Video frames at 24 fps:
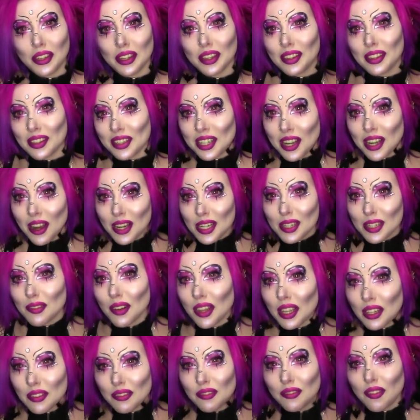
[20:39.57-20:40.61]
the kind of
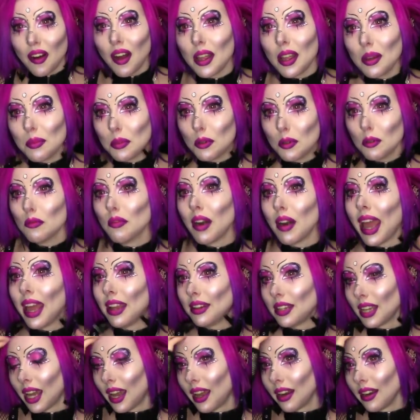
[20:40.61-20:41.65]
like fireball
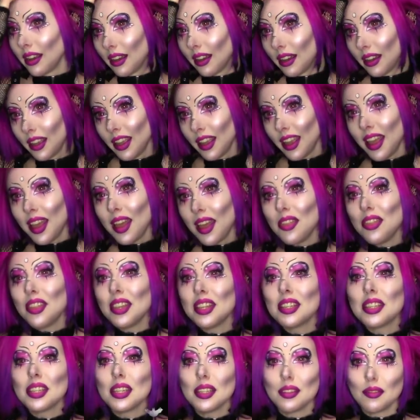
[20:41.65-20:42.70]
red, and
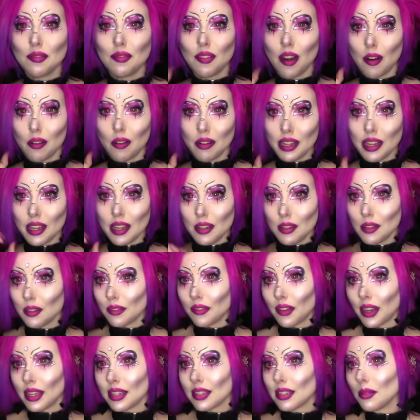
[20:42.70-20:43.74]
this is very
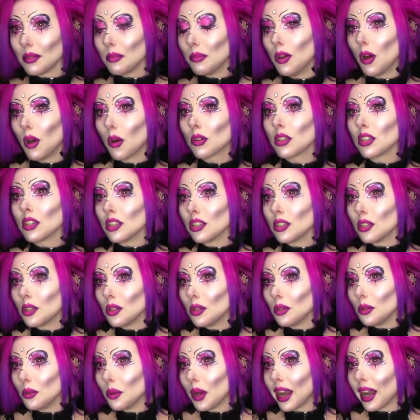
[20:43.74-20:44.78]
in-your-face and obnoxious
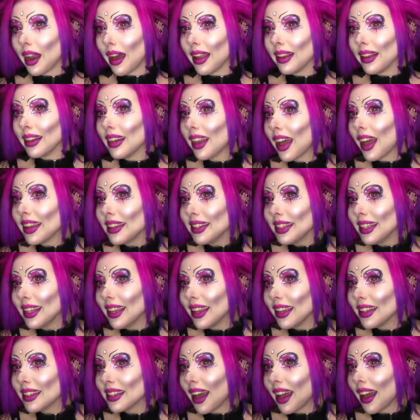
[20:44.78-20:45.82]
too, and I like
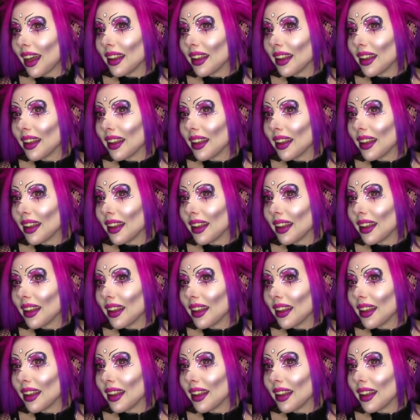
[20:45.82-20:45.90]
it.